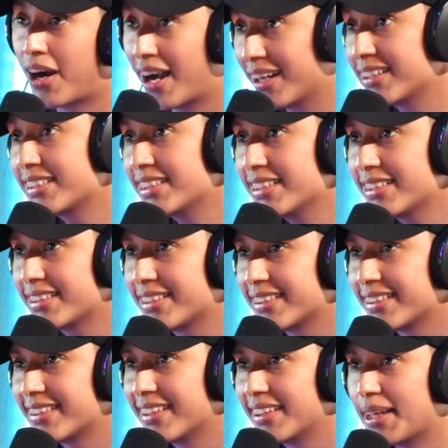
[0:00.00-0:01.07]
paralysis,
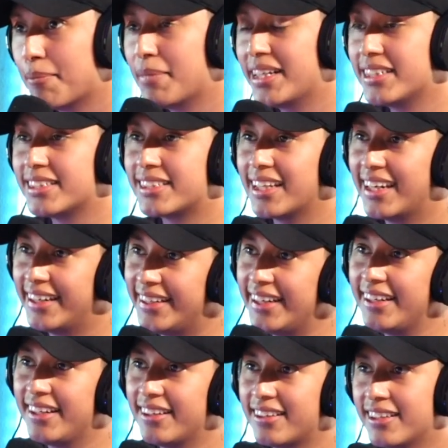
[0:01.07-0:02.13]
that means
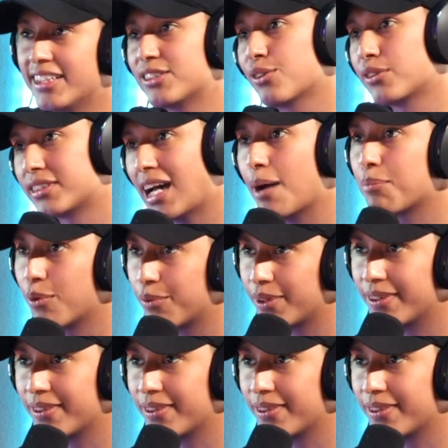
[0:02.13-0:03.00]
Lilith is on top of